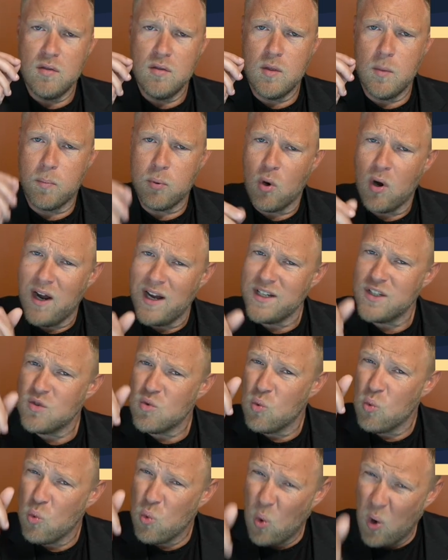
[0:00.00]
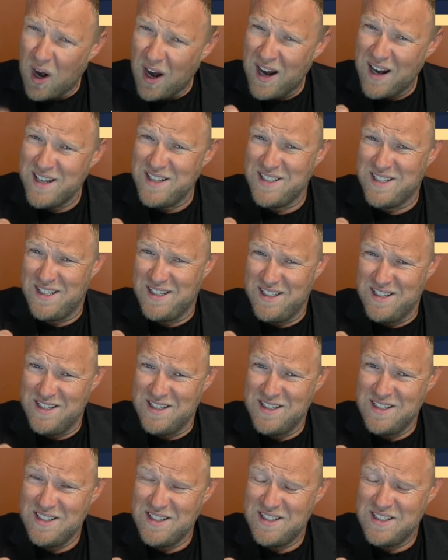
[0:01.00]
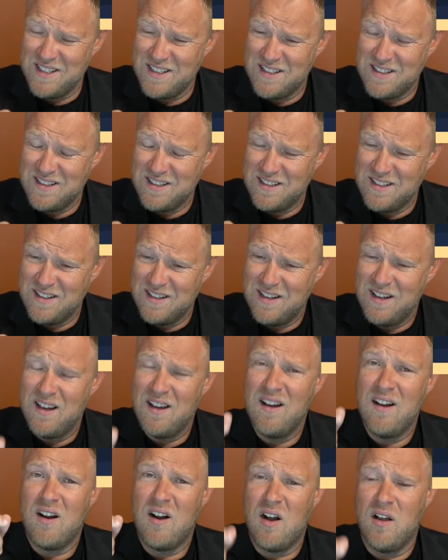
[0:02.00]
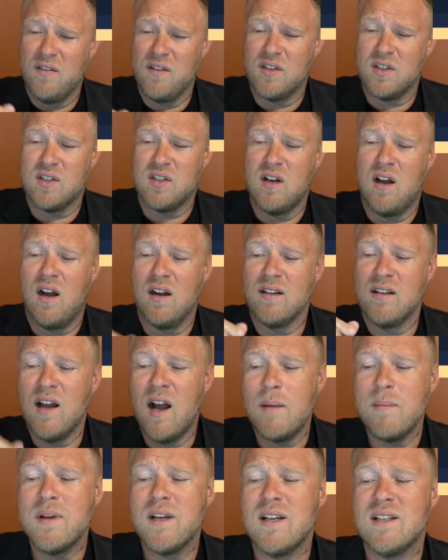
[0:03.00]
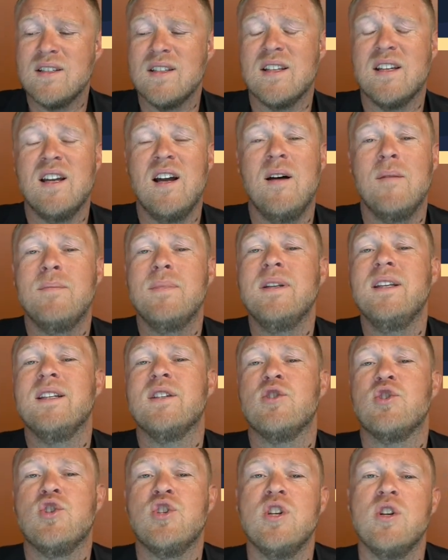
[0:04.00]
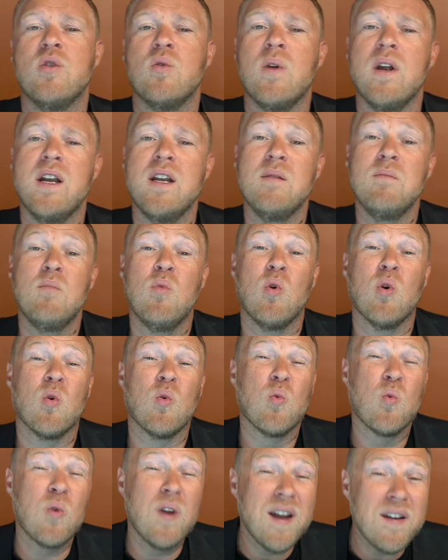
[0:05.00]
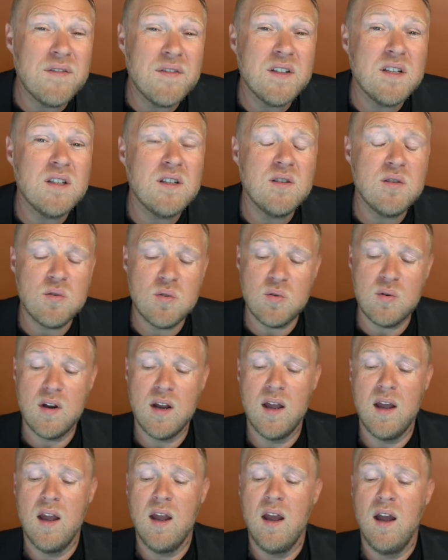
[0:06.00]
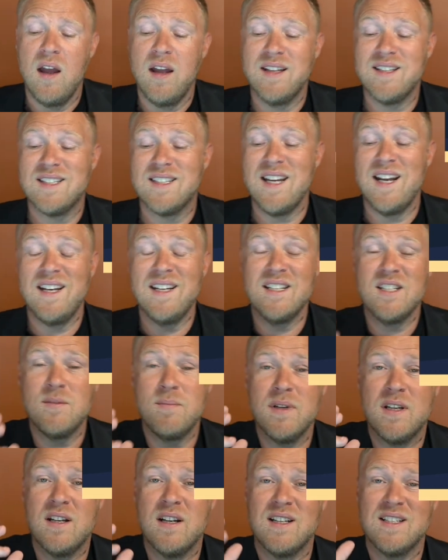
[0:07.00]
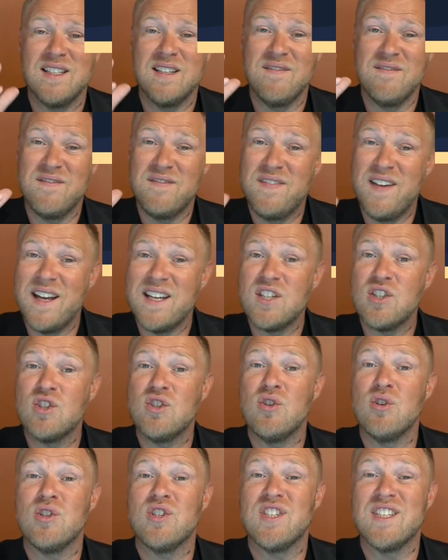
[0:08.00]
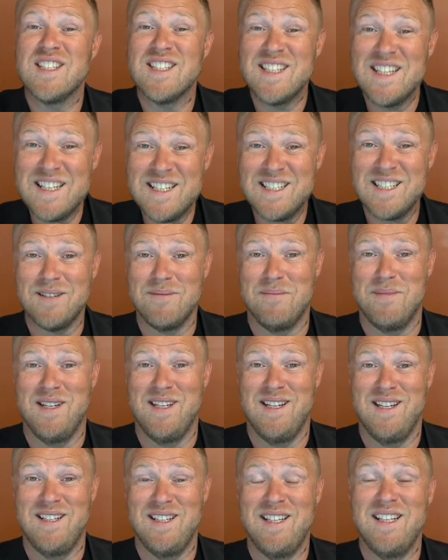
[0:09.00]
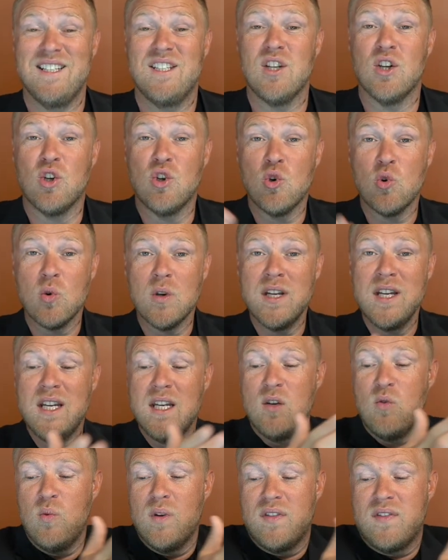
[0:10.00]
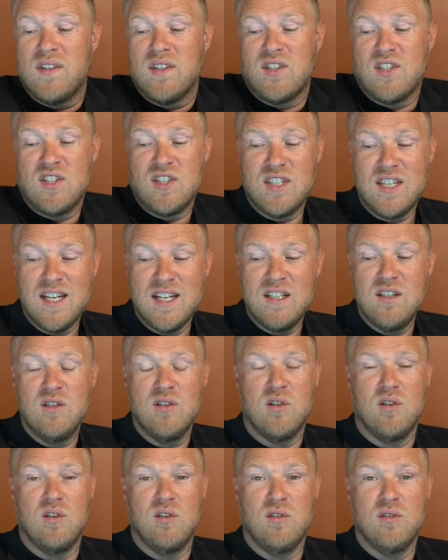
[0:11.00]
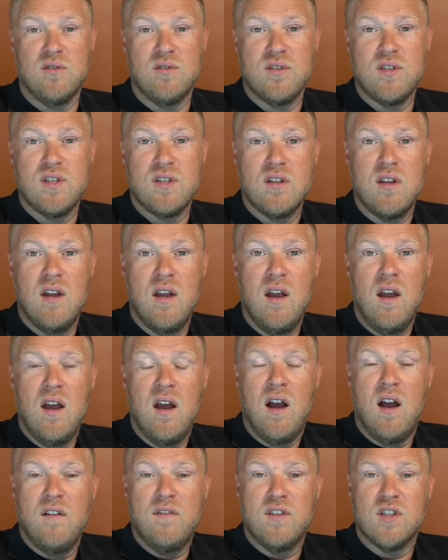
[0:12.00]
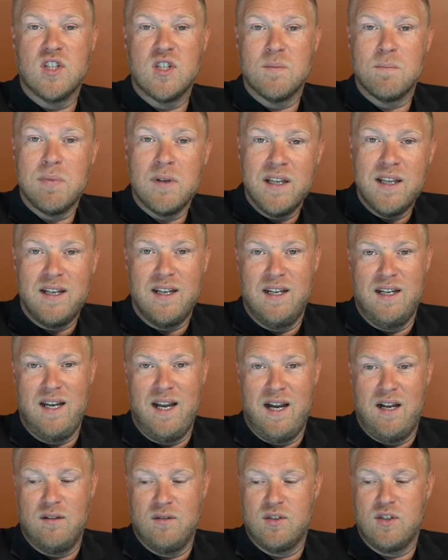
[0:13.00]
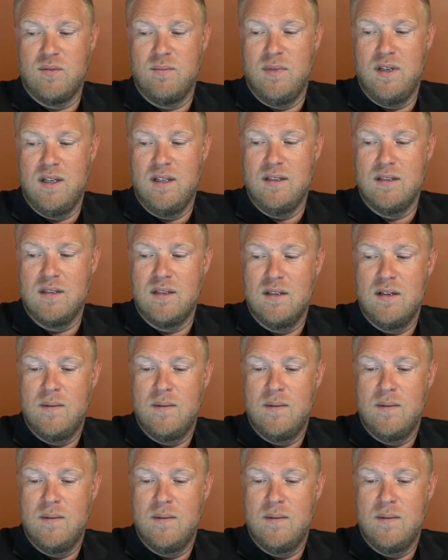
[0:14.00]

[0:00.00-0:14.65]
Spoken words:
price rises on the stock not because the company is generating more revenue. Instead, it is because investor sentiment is agreeing with the signals of the split announcement